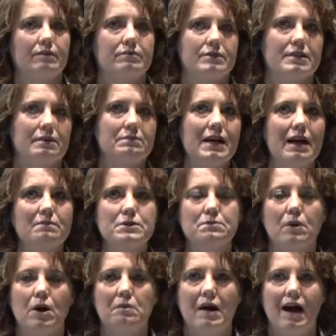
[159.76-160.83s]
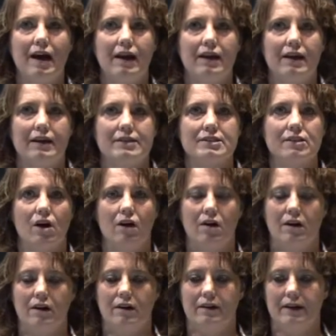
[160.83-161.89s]
Sometimes probiotics
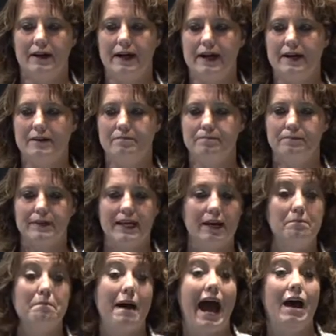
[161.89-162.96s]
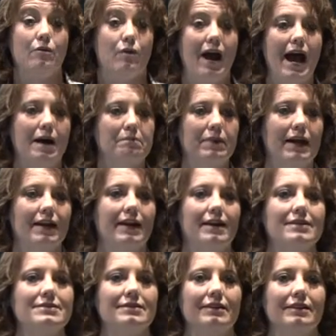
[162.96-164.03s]
are get a bad rap, I
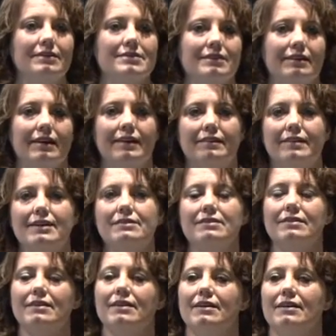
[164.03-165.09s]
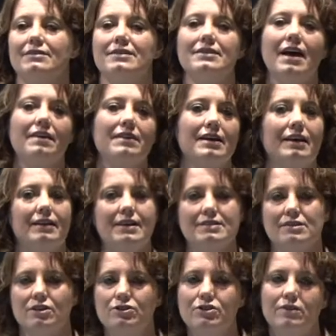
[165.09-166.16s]
guess, and it's like, it's nothing, it
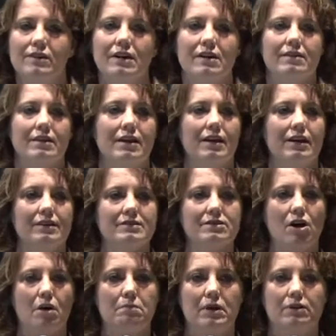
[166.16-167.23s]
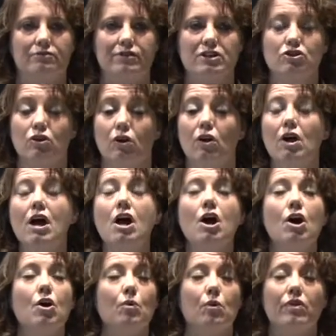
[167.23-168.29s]
doesn't do anything, it's not beneficial.
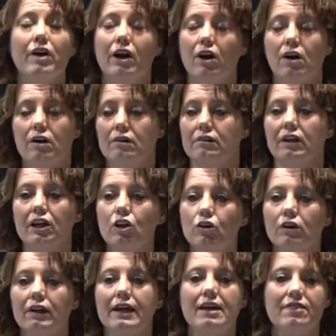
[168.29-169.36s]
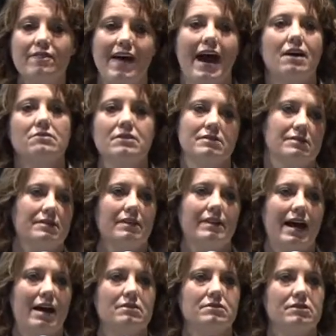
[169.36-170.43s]
Well, there are literally thousands and
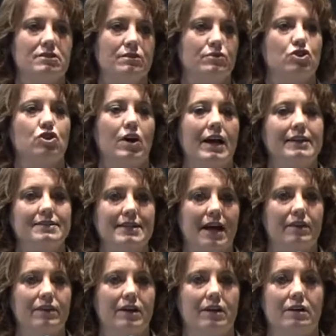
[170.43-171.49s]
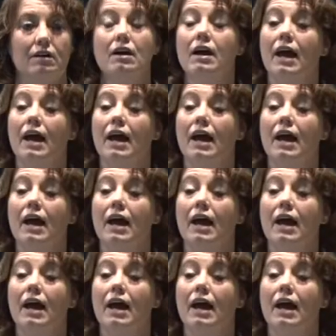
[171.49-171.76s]
thousands of strains out there,